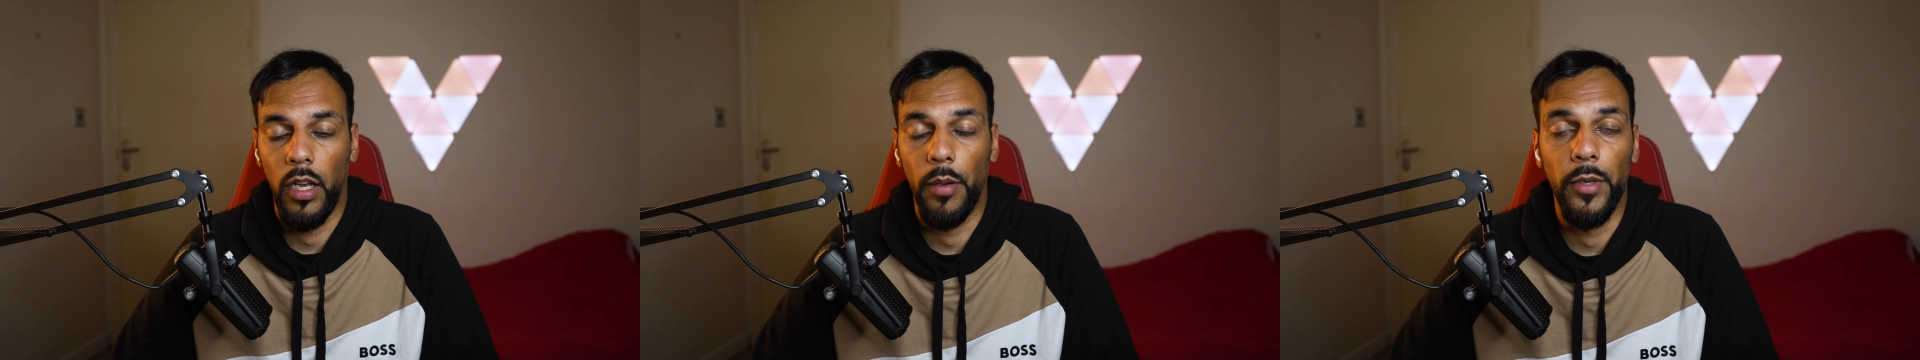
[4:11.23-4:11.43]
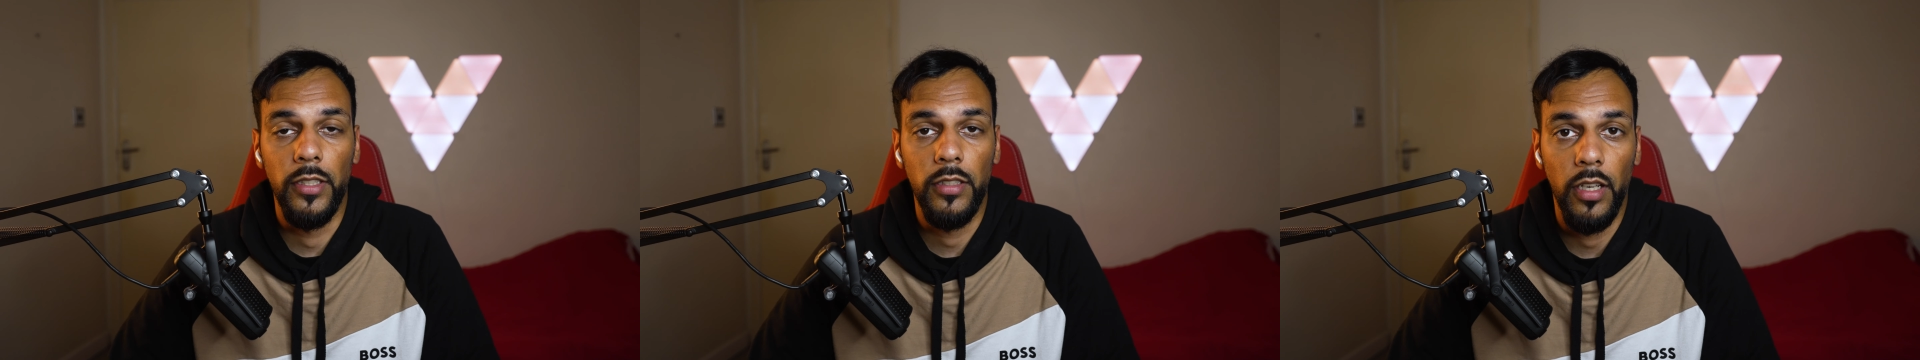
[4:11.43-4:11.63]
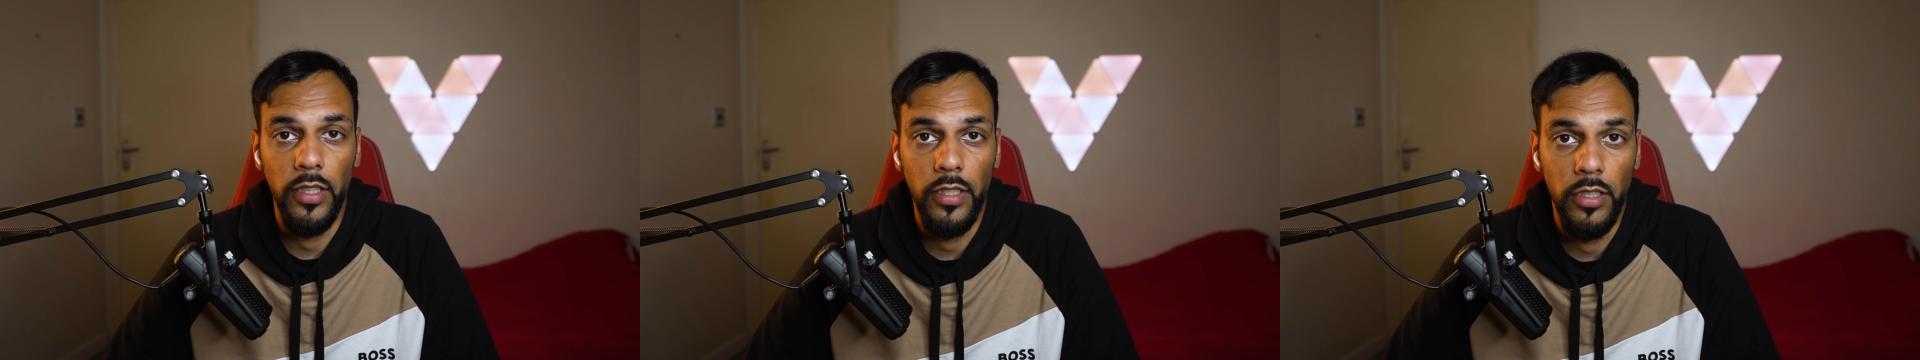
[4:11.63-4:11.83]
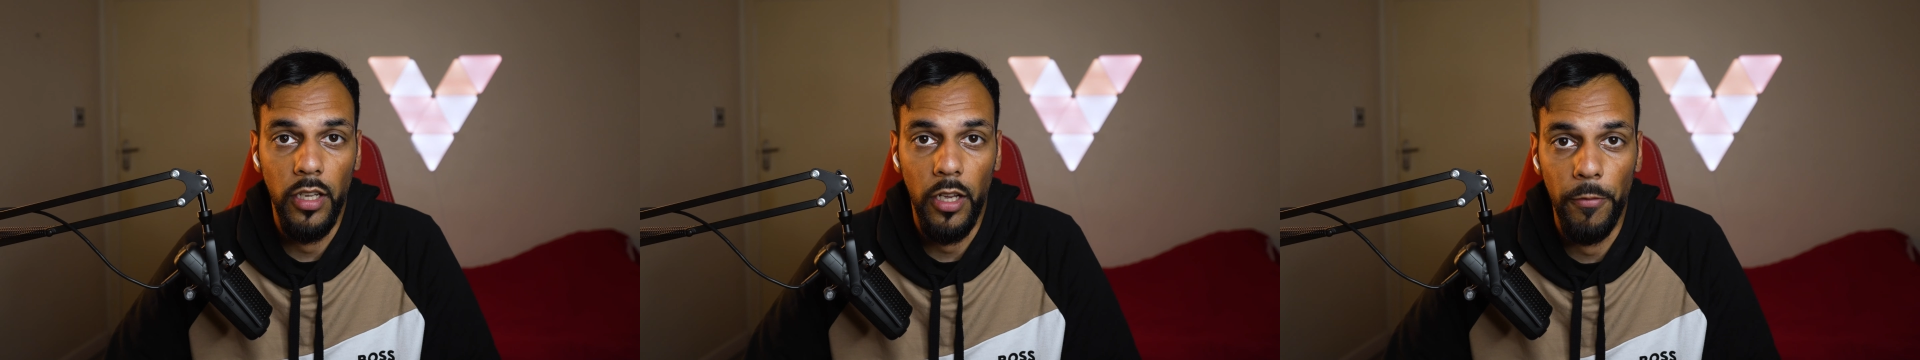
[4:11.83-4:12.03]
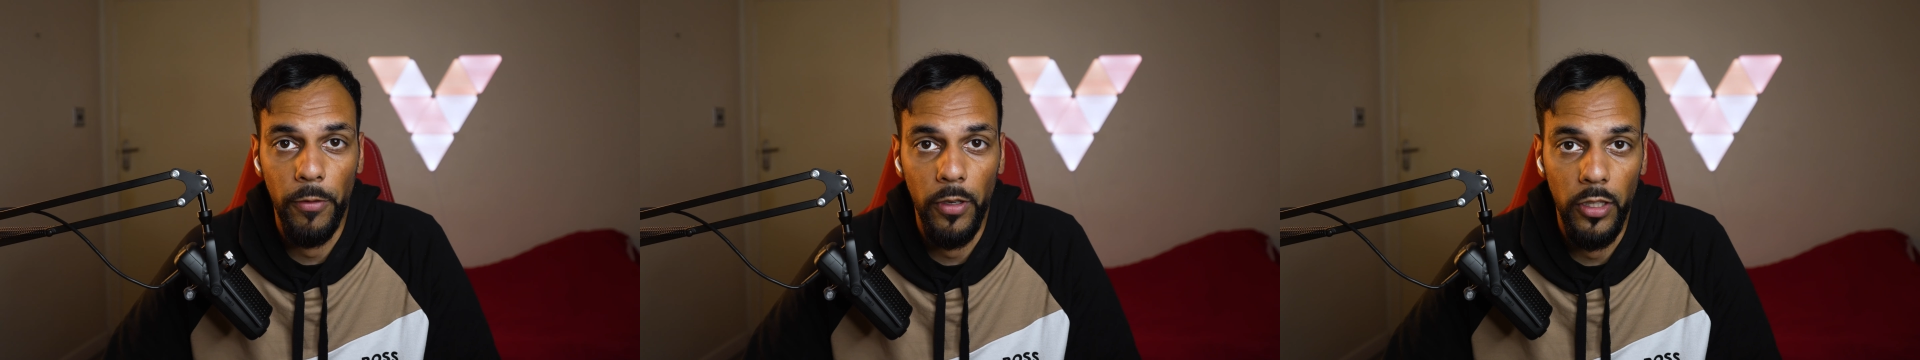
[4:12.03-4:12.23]
I'm excited to
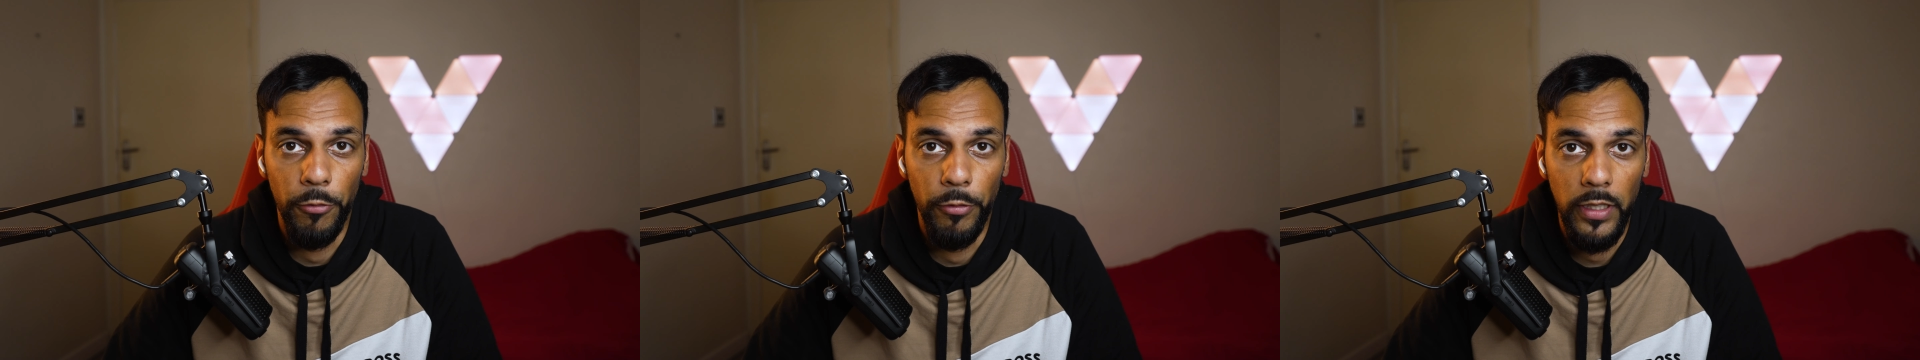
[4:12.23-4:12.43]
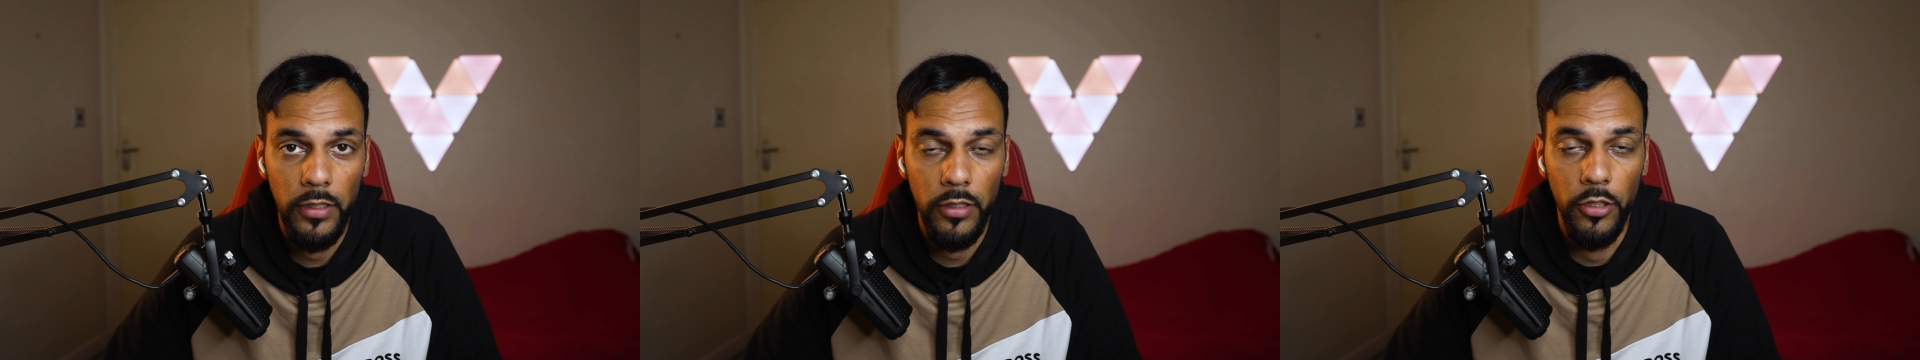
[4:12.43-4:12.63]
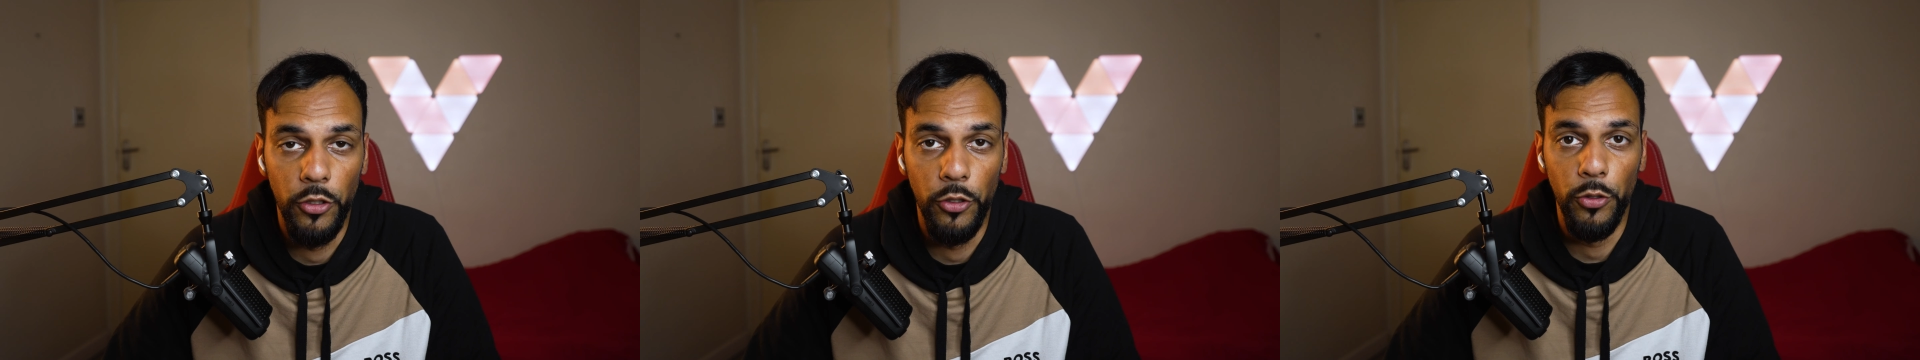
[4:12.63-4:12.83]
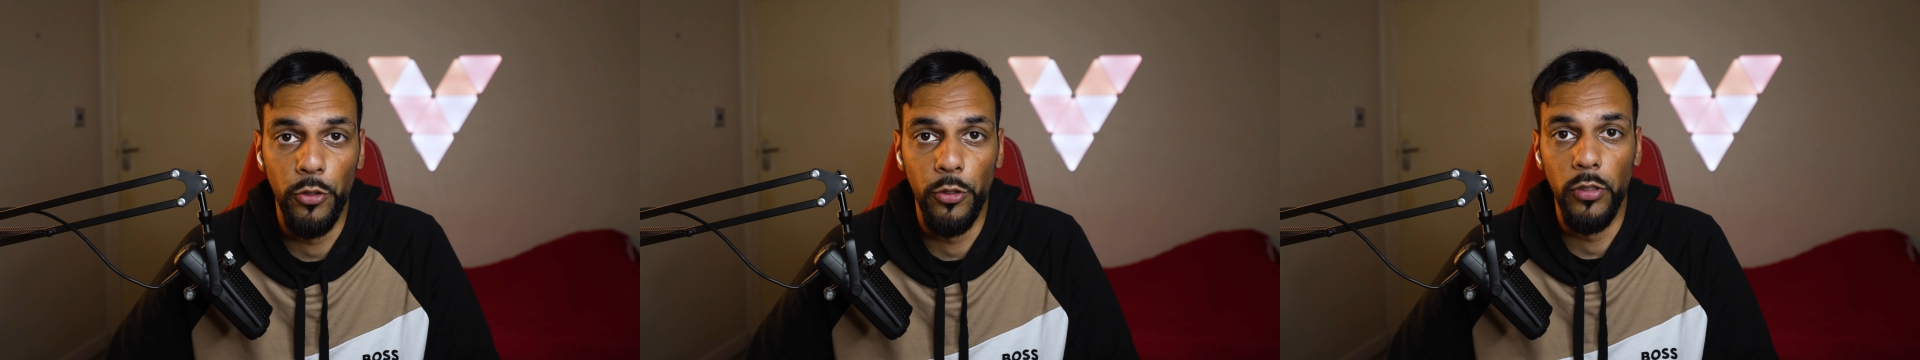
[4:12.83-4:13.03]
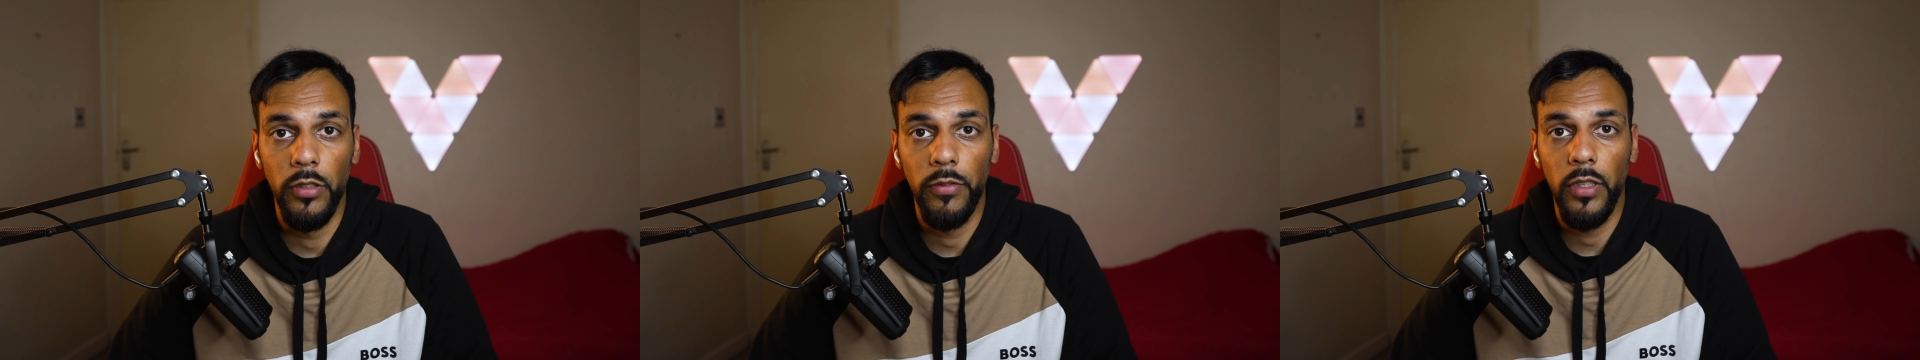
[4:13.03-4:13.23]
dive further into the
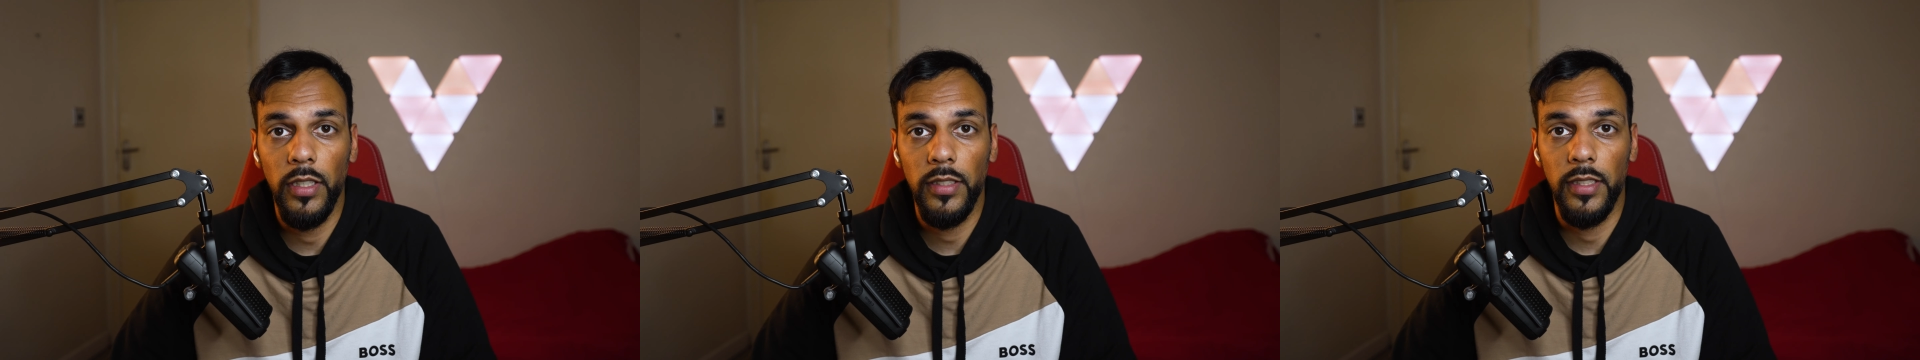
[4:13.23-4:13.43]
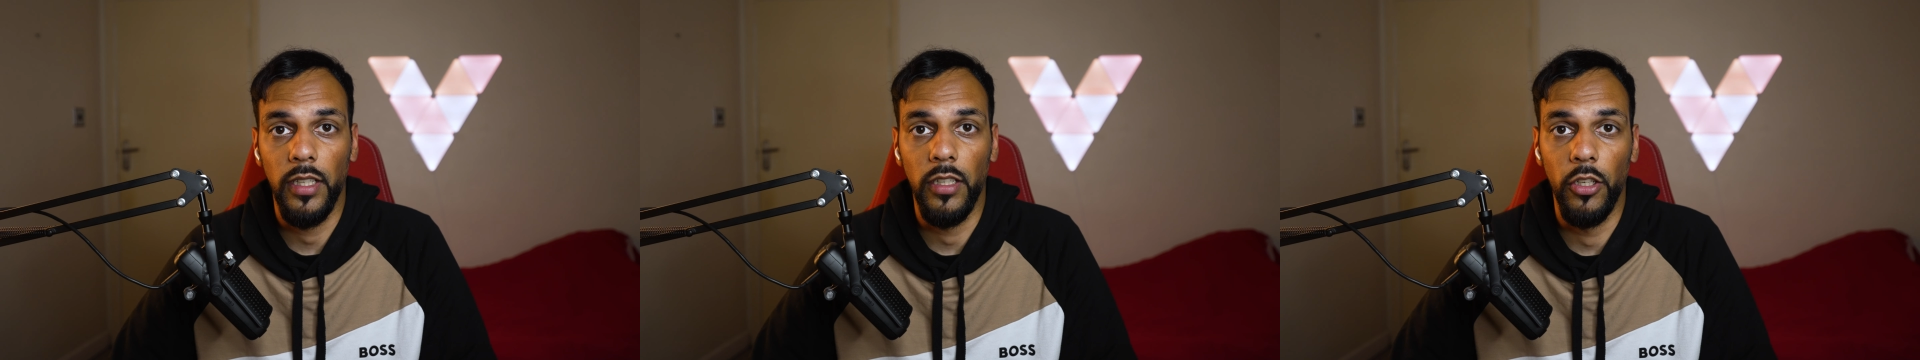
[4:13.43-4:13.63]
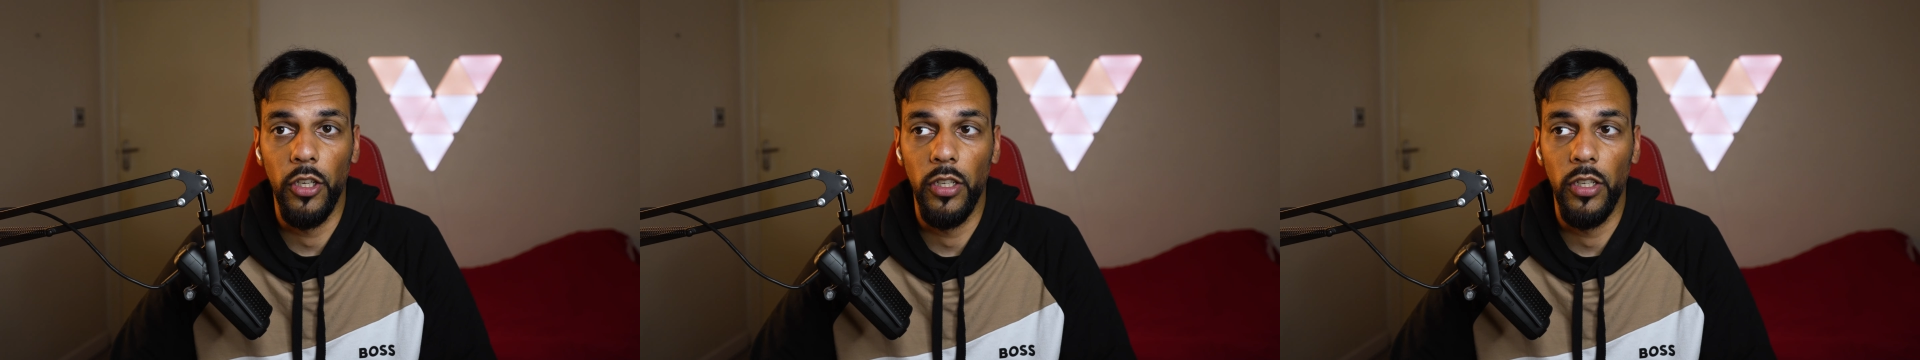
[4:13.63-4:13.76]
Dune universe and